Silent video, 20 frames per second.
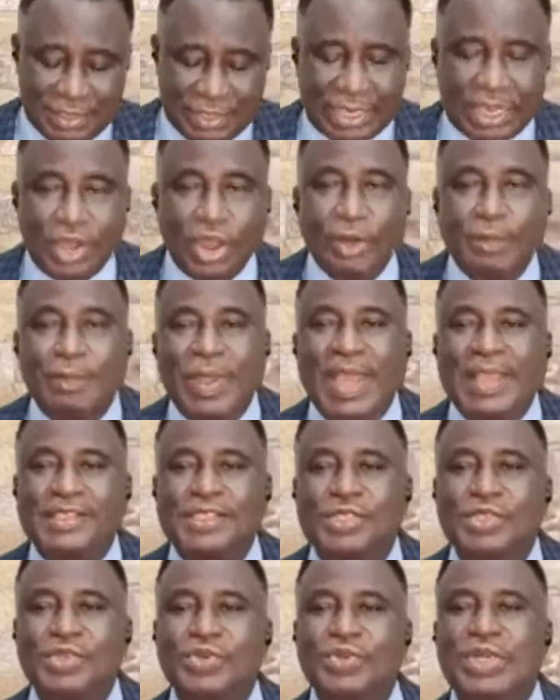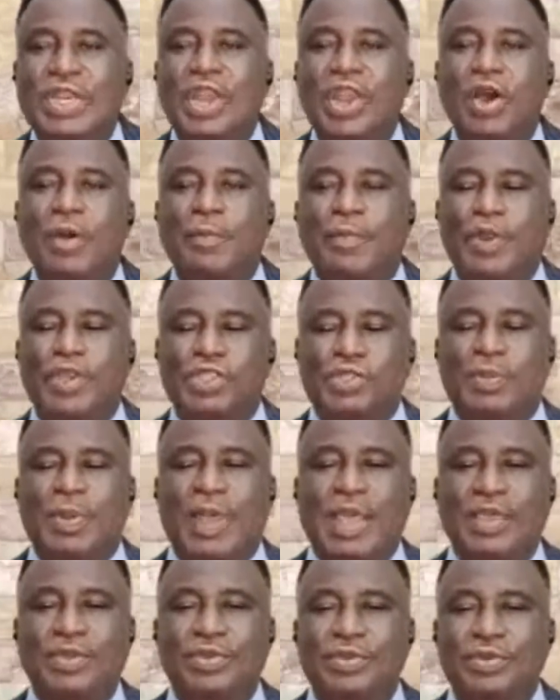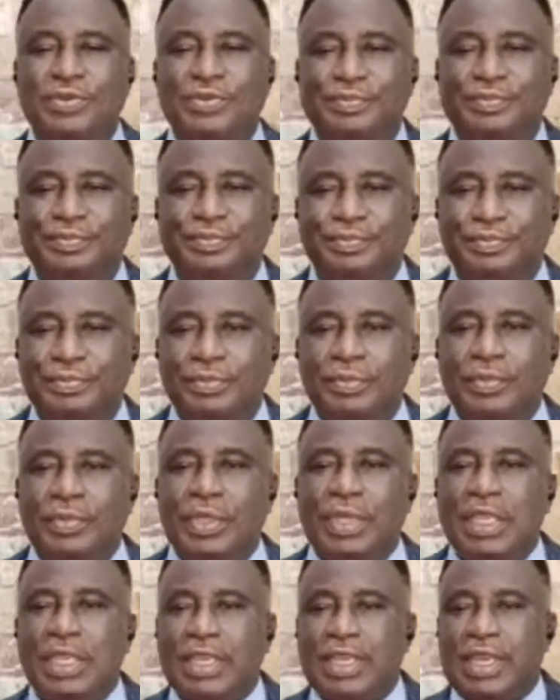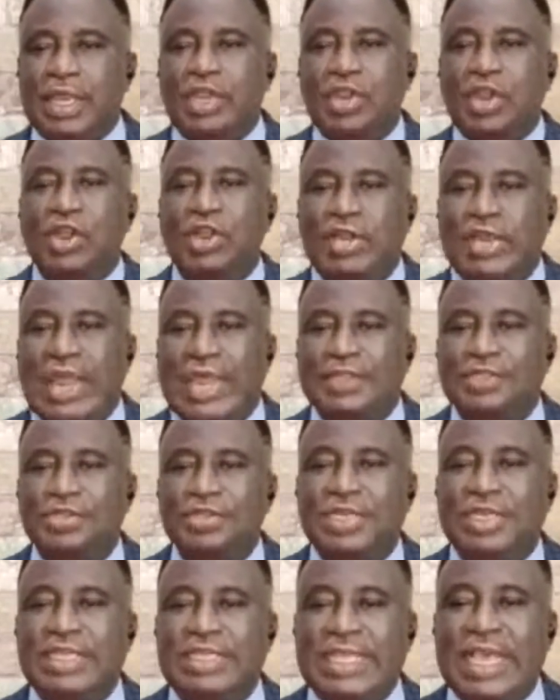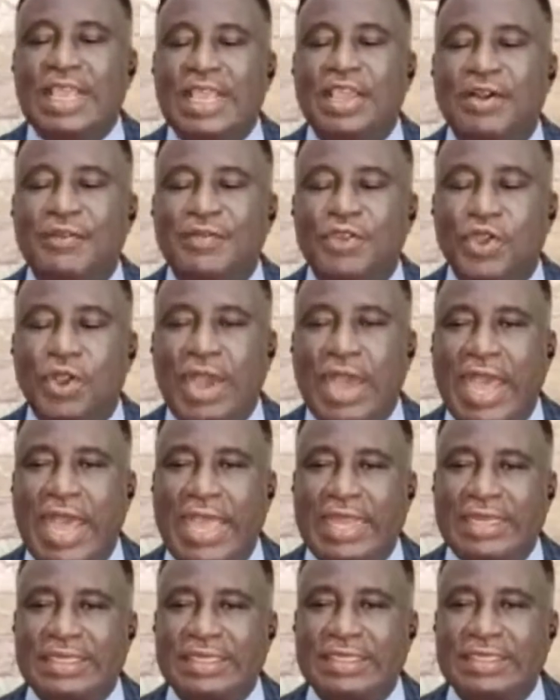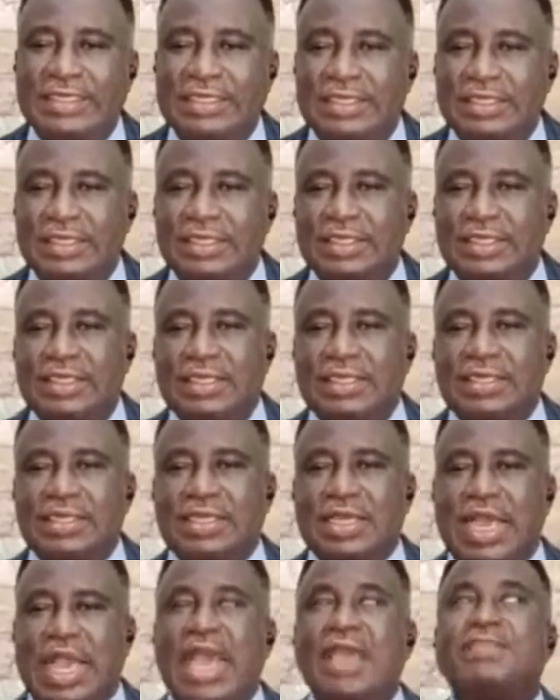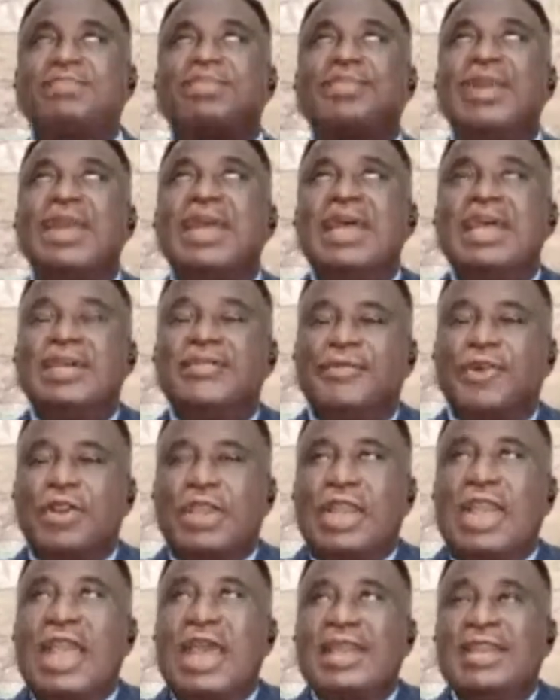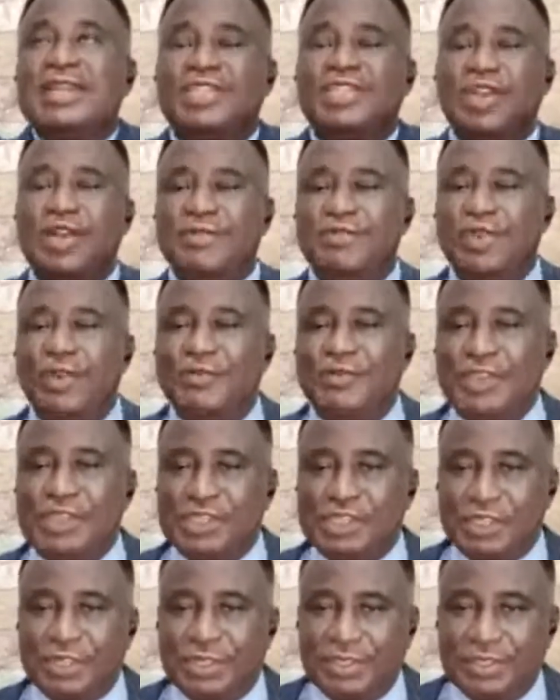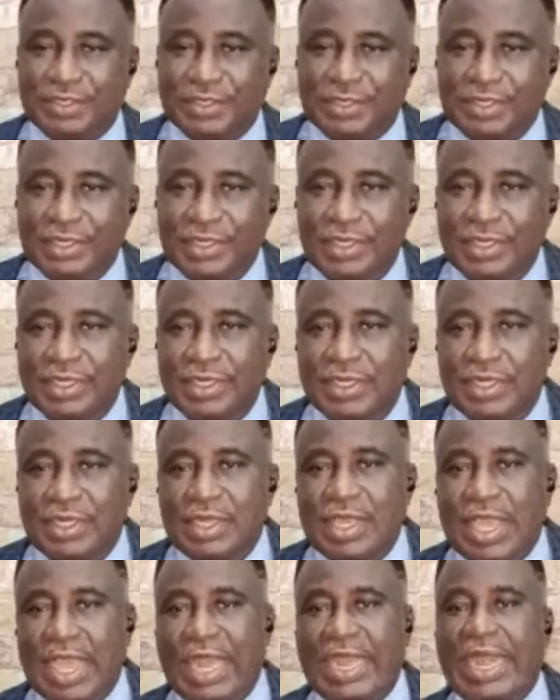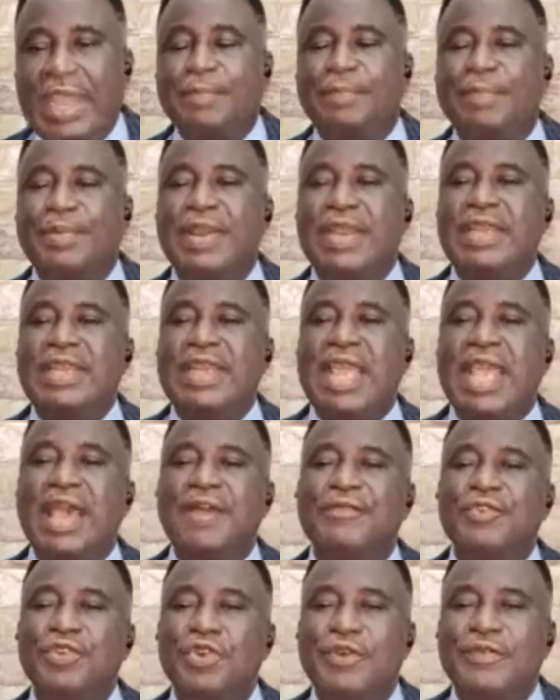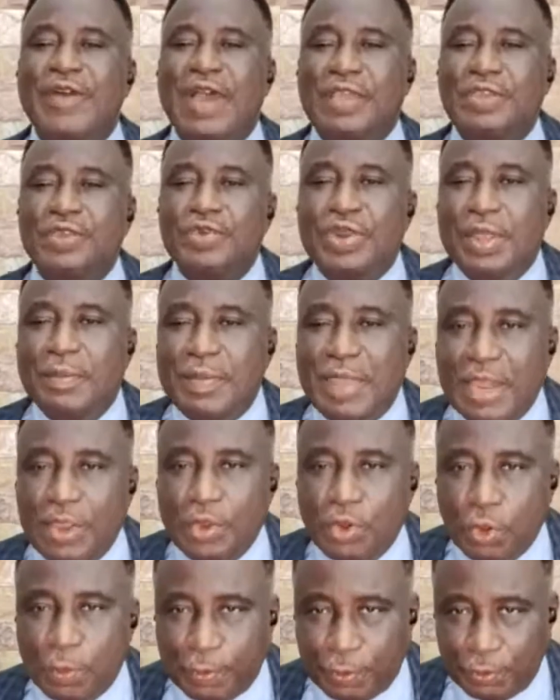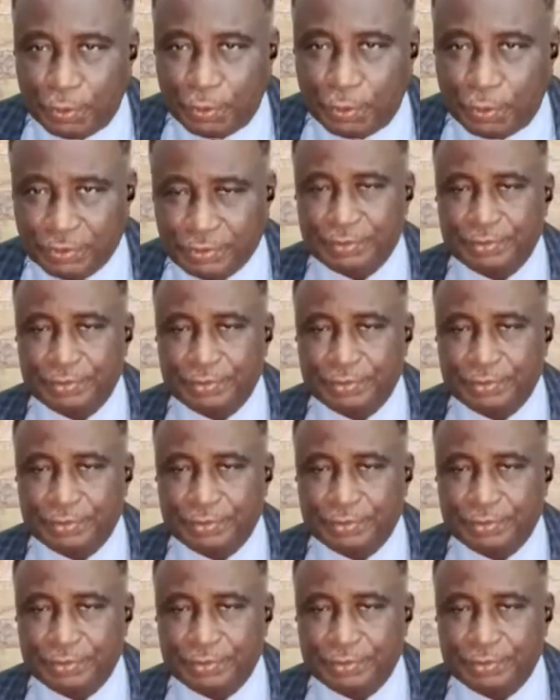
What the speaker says: The Lord bless you. The Lord prosper you. The Lord grant you the desire of your heart. I pray for clarity of your visions. And I pray the heaven over you remain open.